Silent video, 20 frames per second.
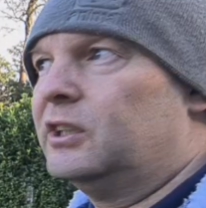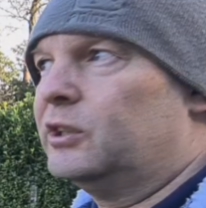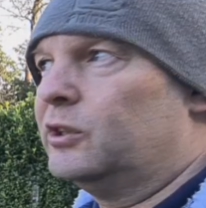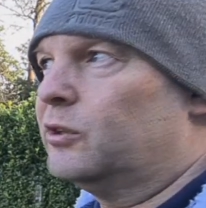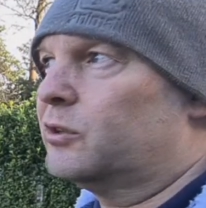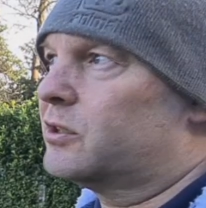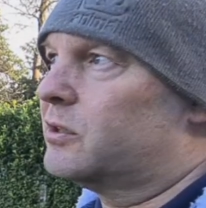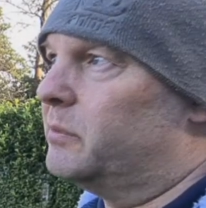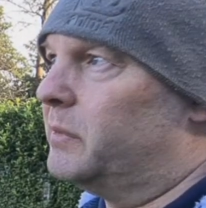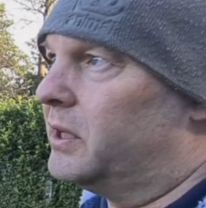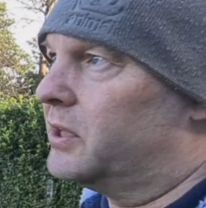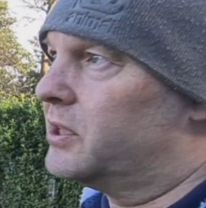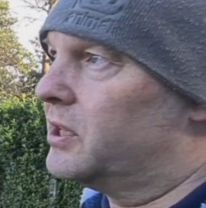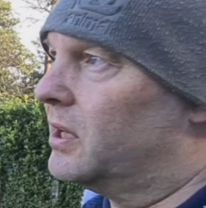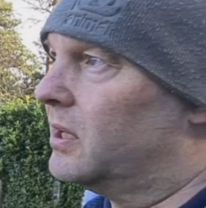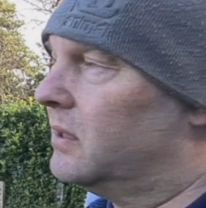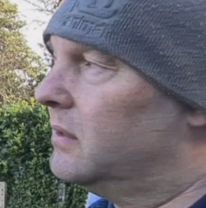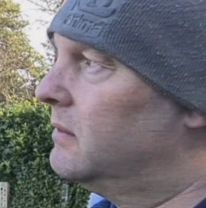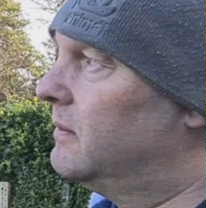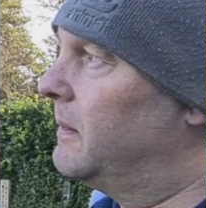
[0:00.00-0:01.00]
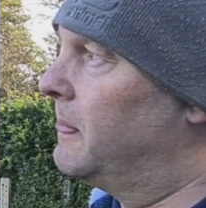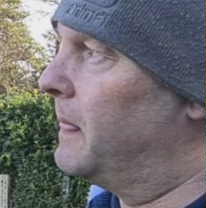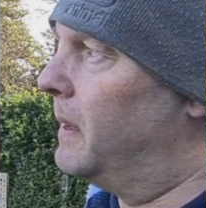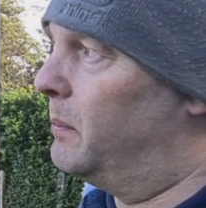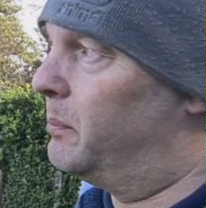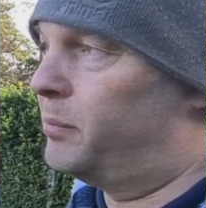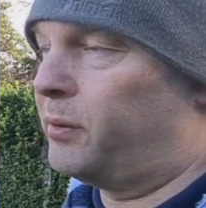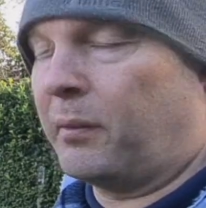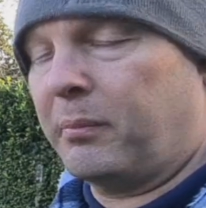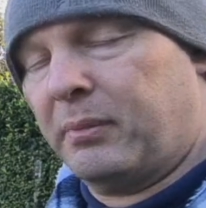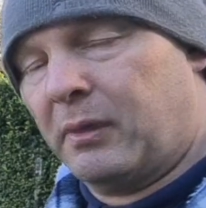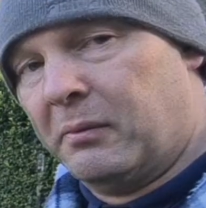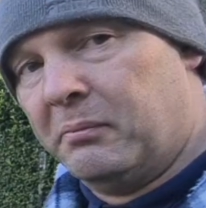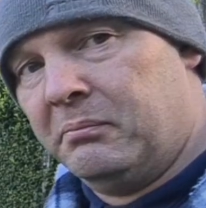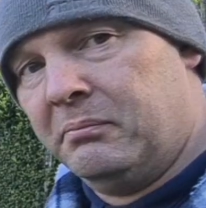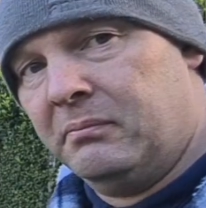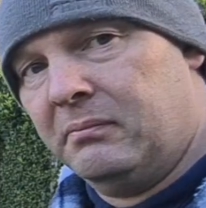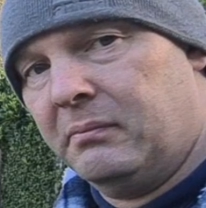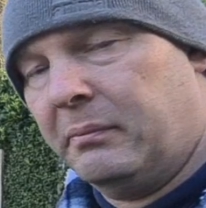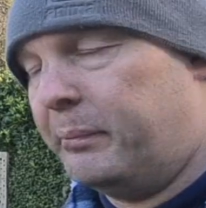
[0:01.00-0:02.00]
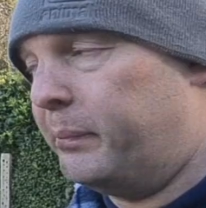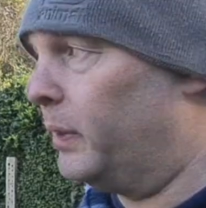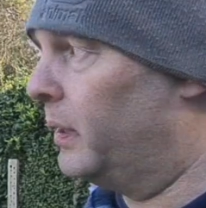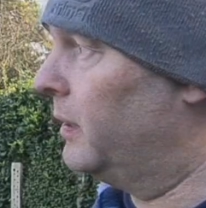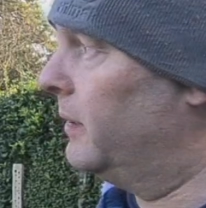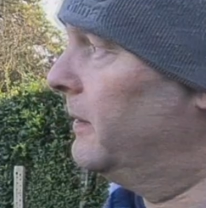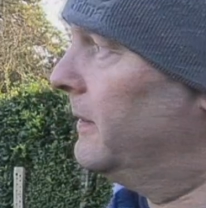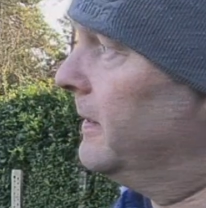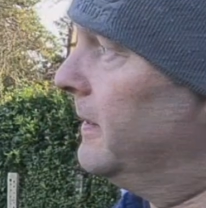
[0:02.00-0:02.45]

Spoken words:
not so much a problem, but